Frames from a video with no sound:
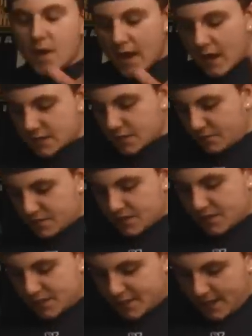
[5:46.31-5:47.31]
As I was
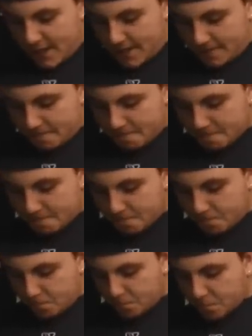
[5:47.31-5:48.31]
gonna say,
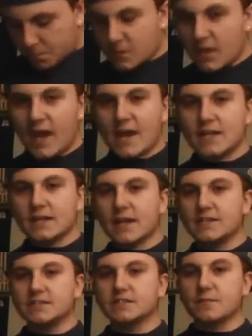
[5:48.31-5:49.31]
Eddie
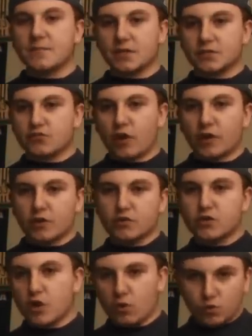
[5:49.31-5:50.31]
Lacy's a big
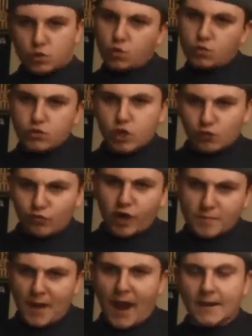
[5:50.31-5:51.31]
trucking,
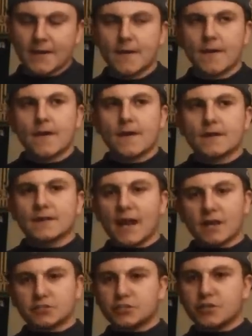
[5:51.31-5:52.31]
running back.
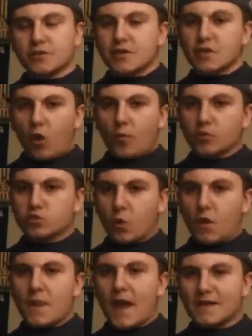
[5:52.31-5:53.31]
Last year, he almost
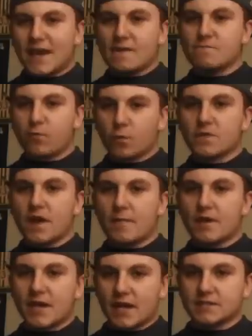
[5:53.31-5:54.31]
won that game for them
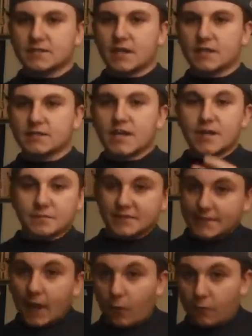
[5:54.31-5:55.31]
against us
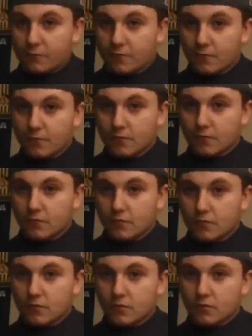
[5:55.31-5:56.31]
himself.
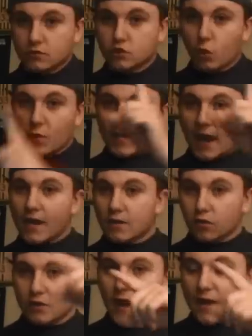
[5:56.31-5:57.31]
So we got to
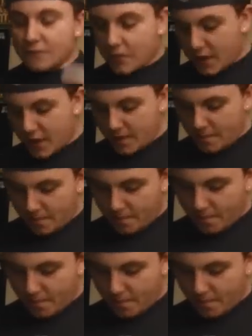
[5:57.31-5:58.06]
look out for him.